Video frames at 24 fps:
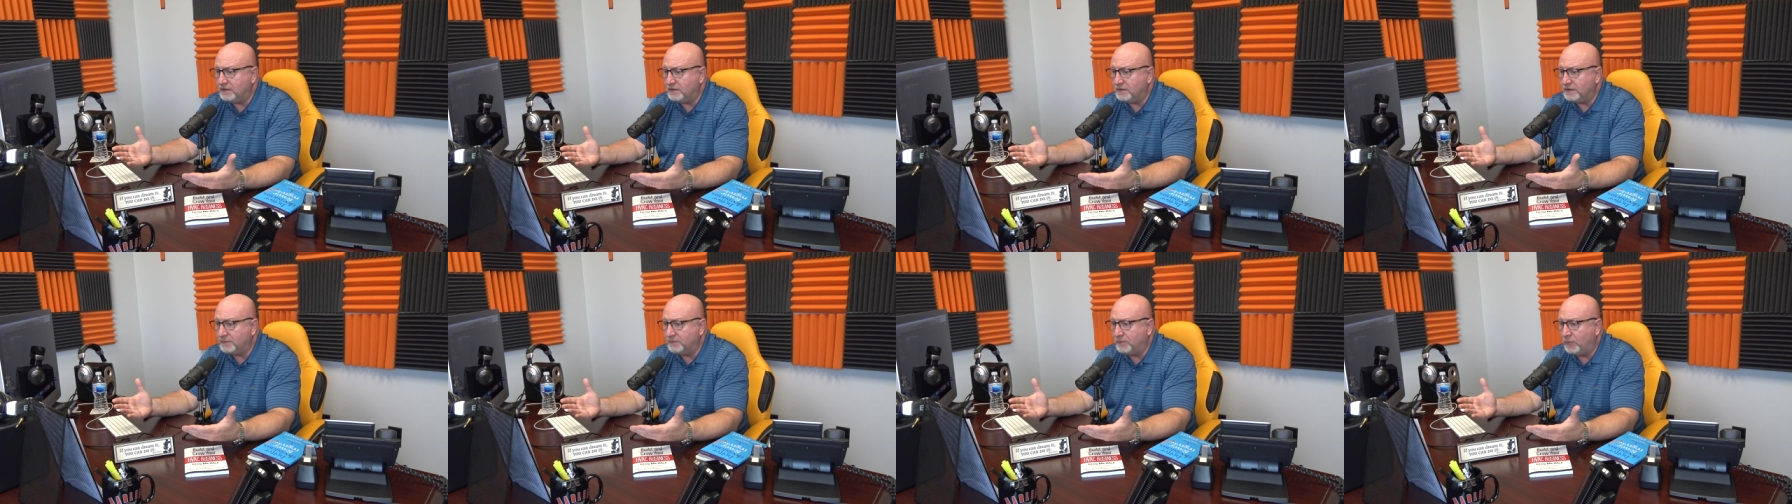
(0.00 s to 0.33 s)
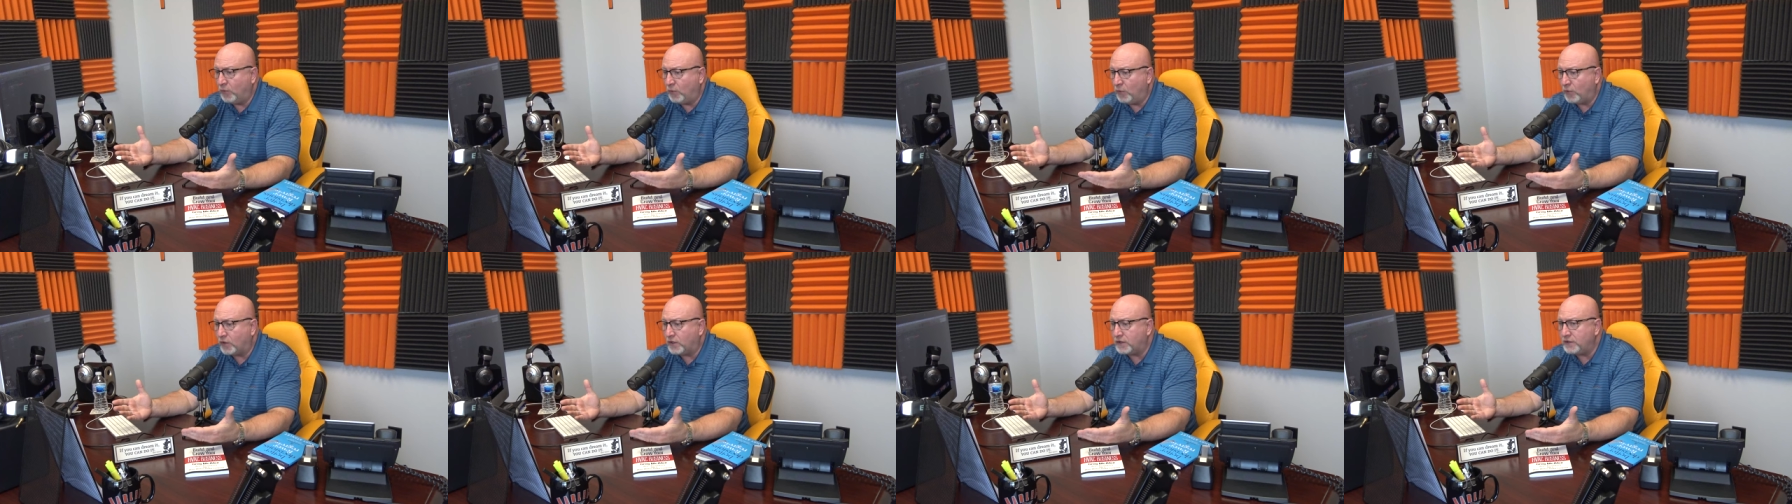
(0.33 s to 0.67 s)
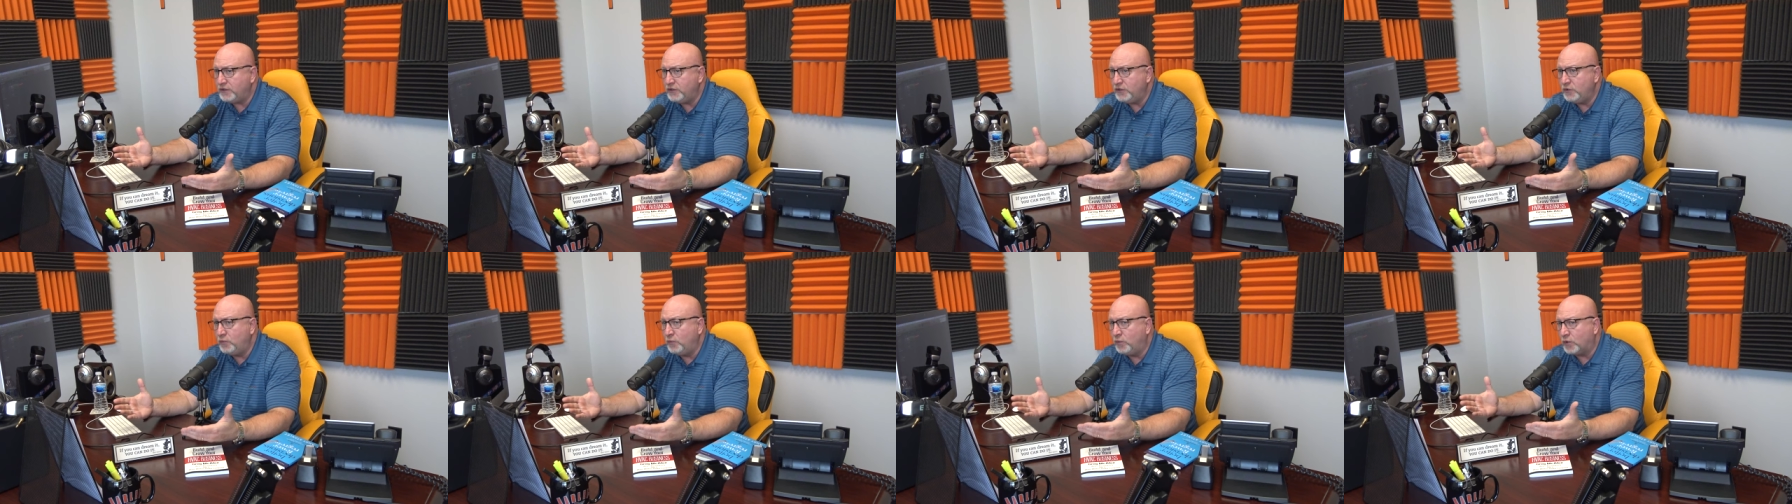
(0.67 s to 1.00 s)
the more
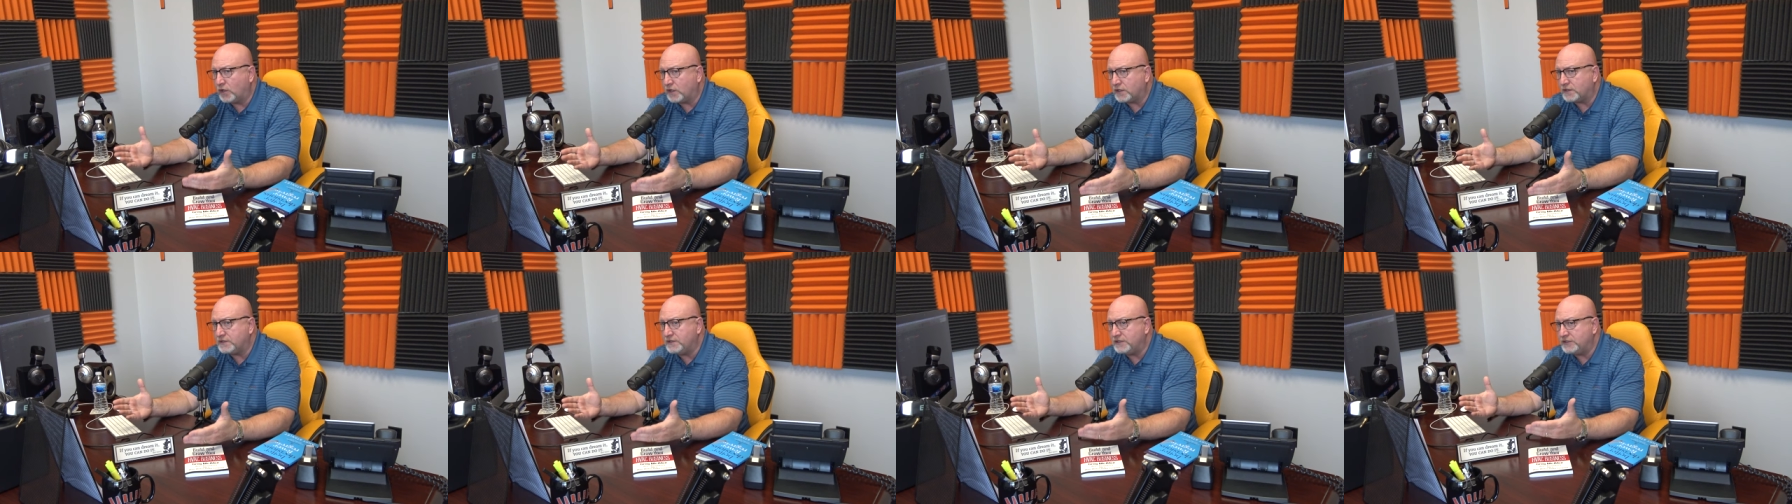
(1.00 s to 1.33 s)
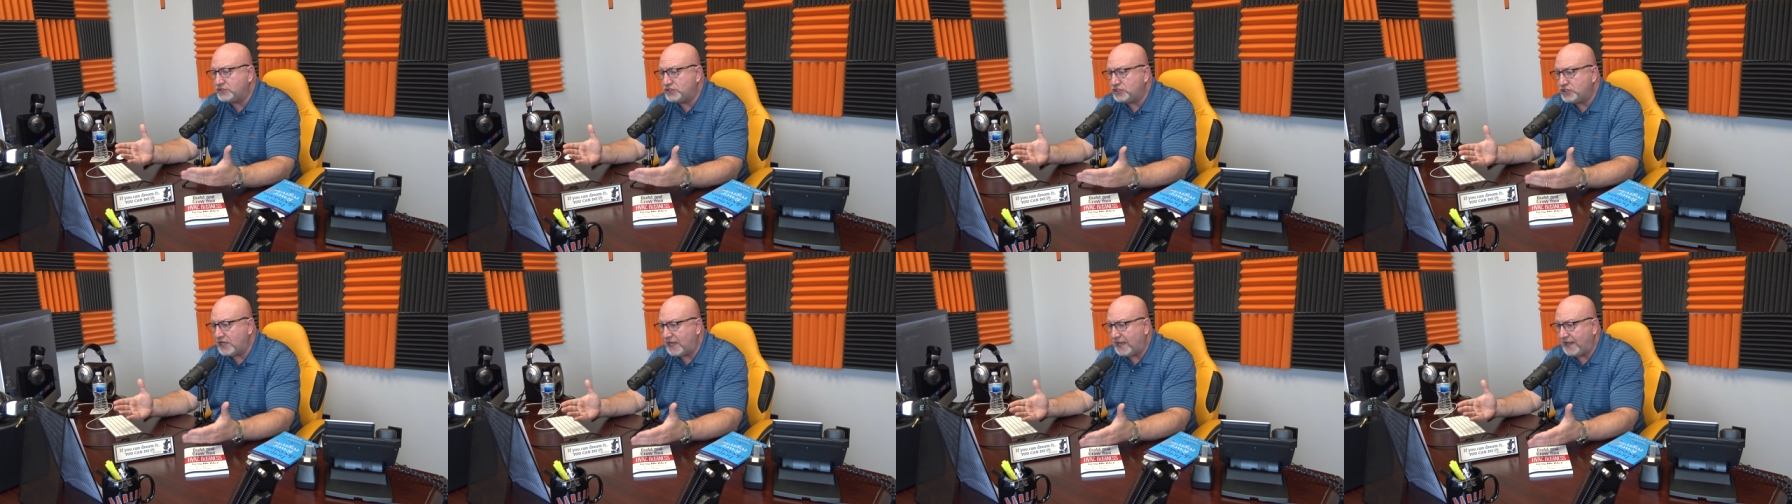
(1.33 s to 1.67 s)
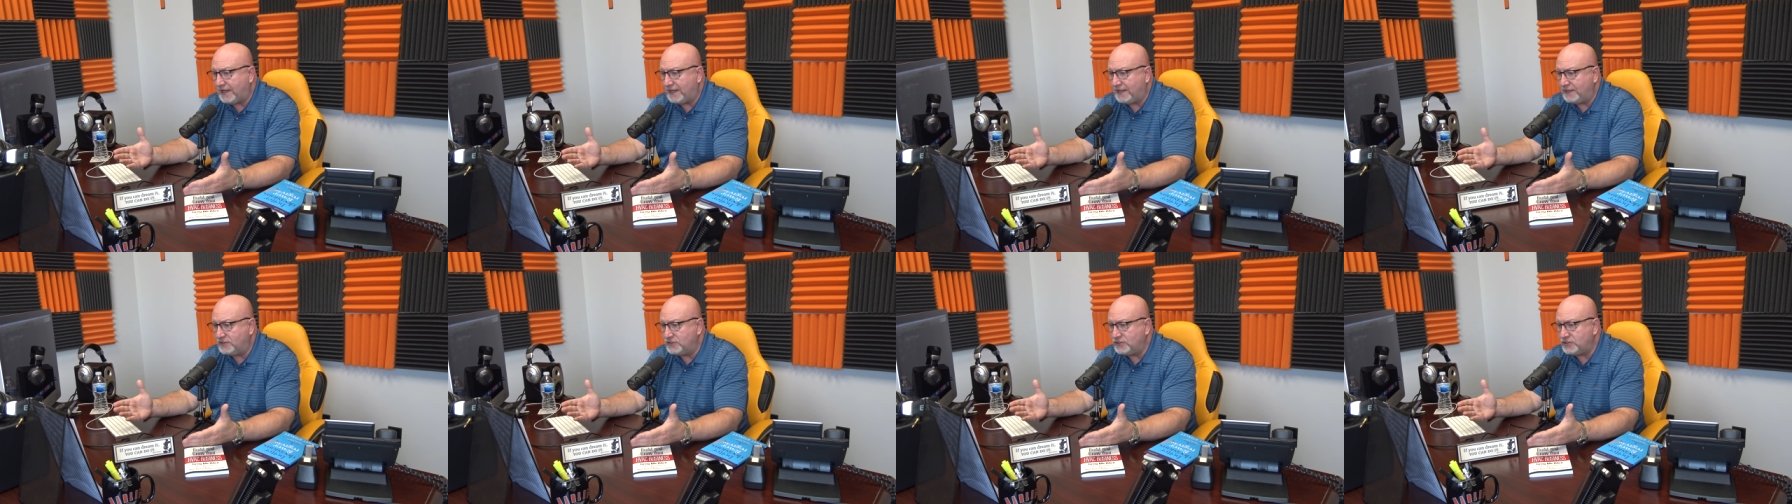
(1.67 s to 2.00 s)
you work to
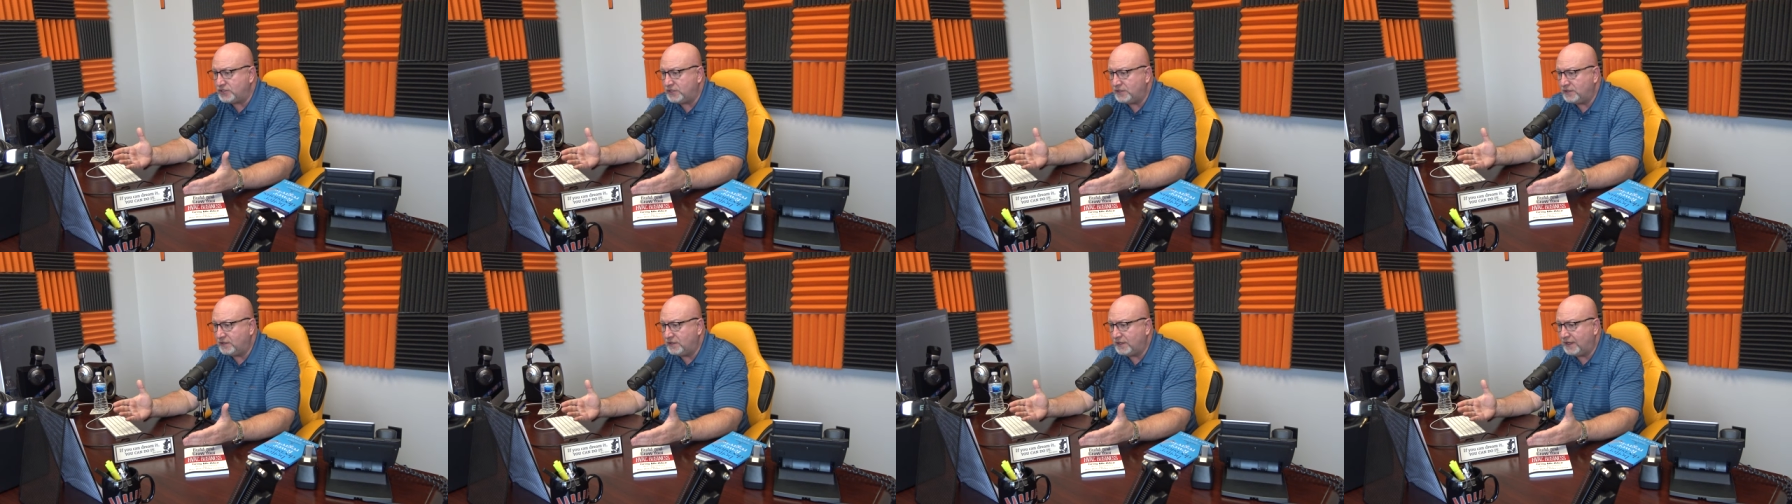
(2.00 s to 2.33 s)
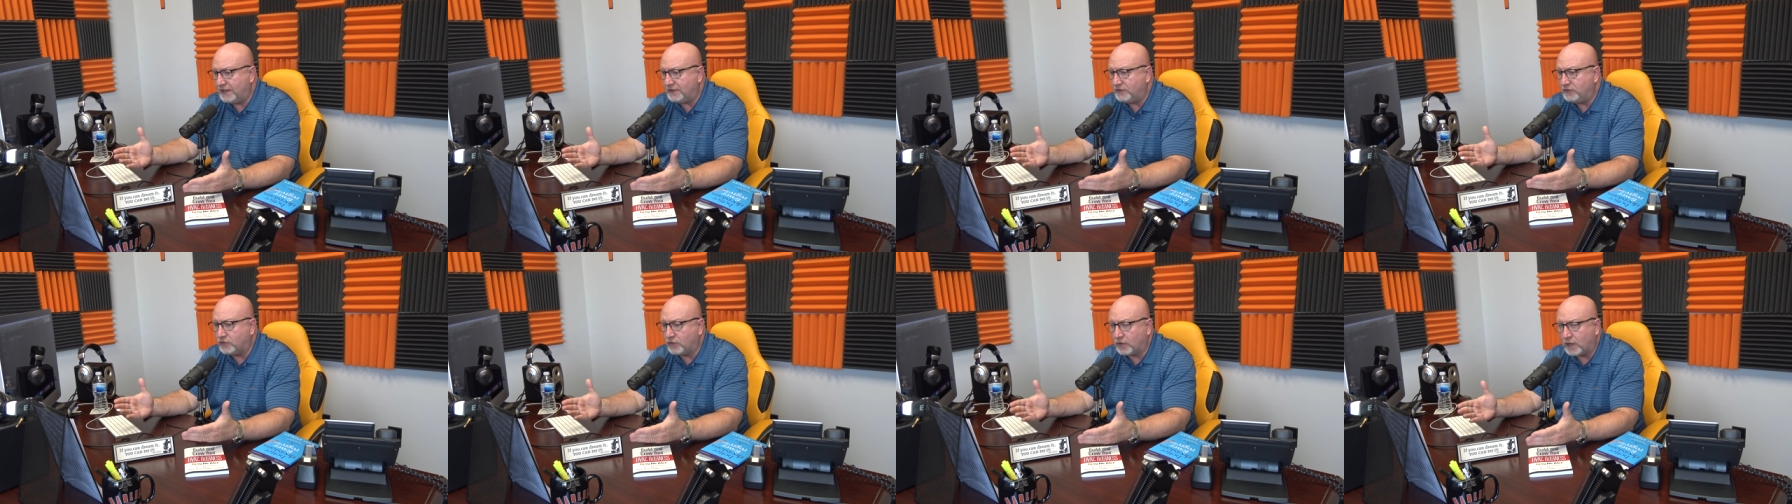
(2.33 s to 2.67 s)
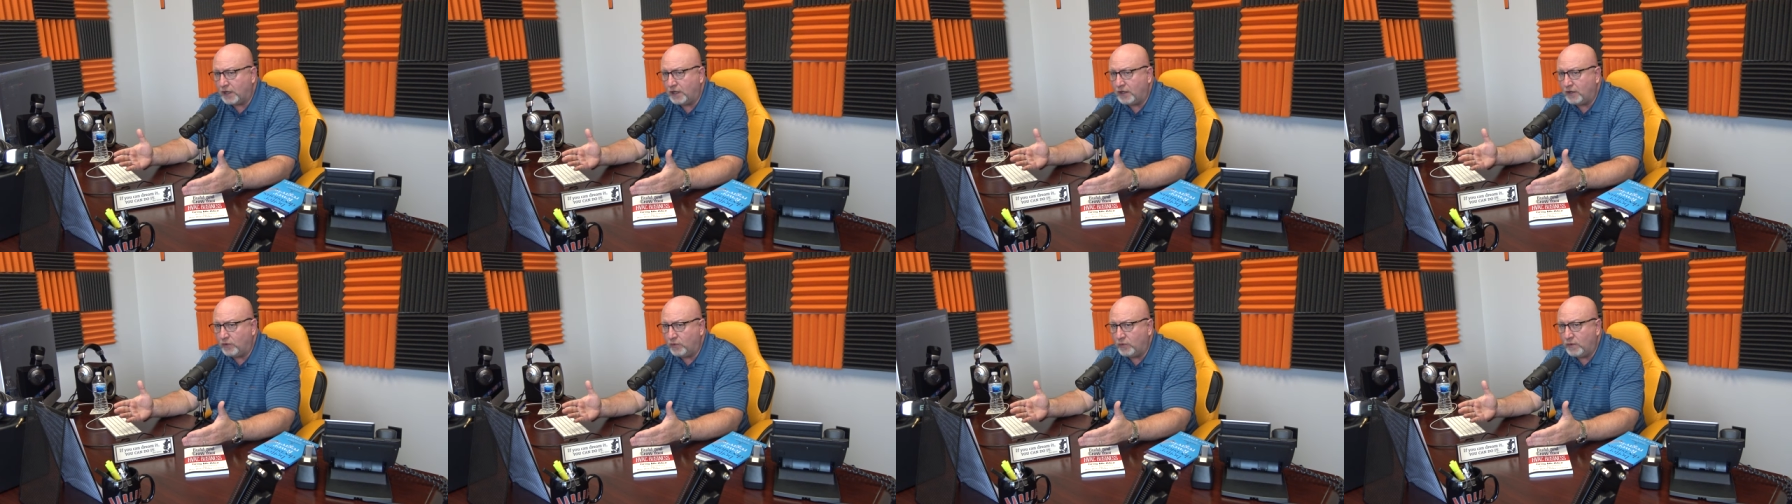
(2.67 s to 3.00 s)
change and
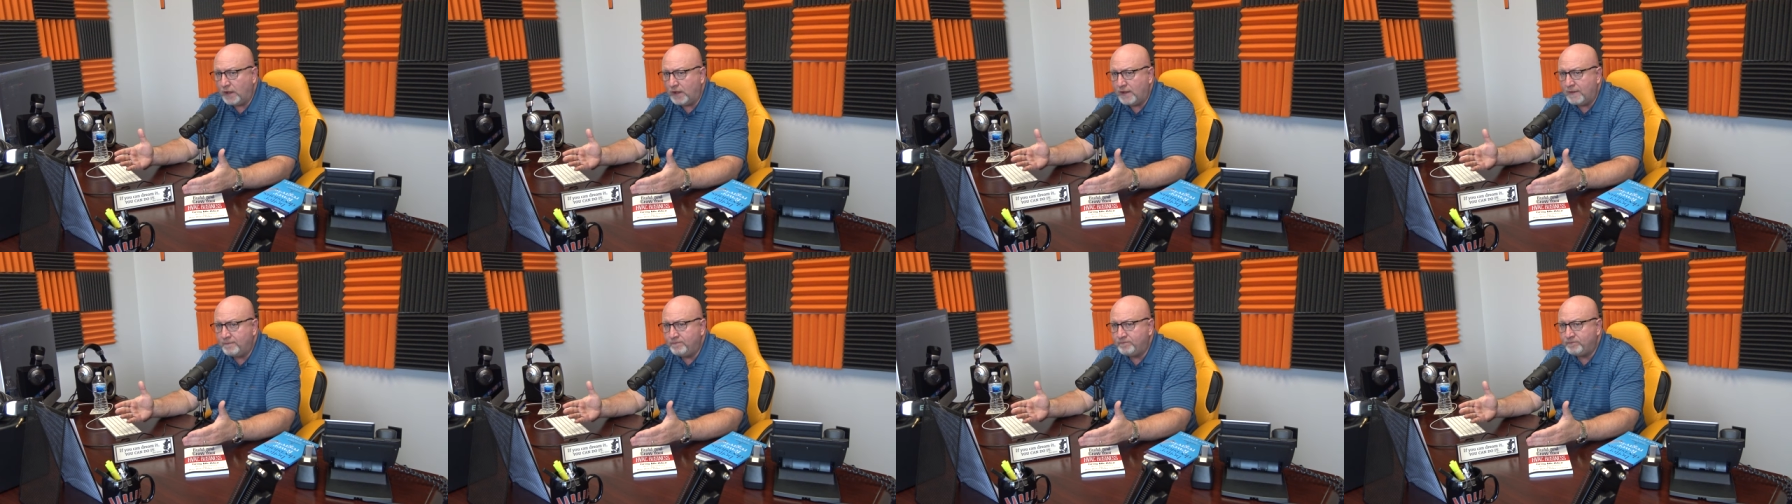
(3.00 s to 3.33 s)
grow,